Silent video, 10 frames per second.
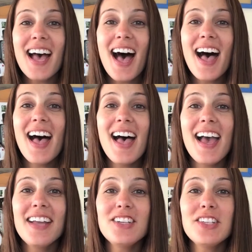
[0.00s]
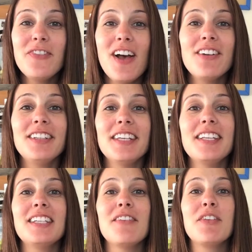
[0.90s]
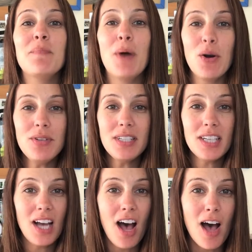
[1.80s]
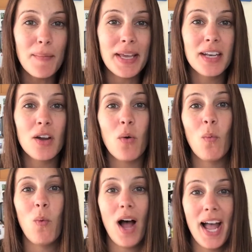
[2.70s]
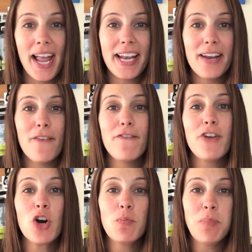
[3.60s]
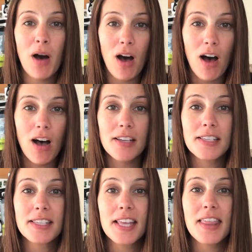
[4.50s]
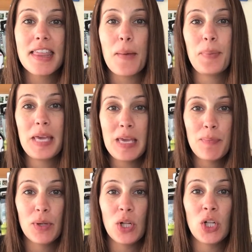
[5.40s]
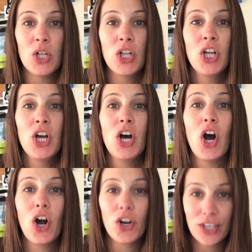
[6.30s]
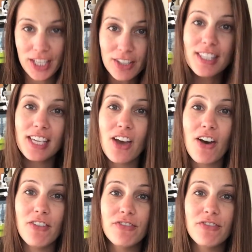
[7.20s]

I just found a list of the most common wine faux pas that people are guilty of.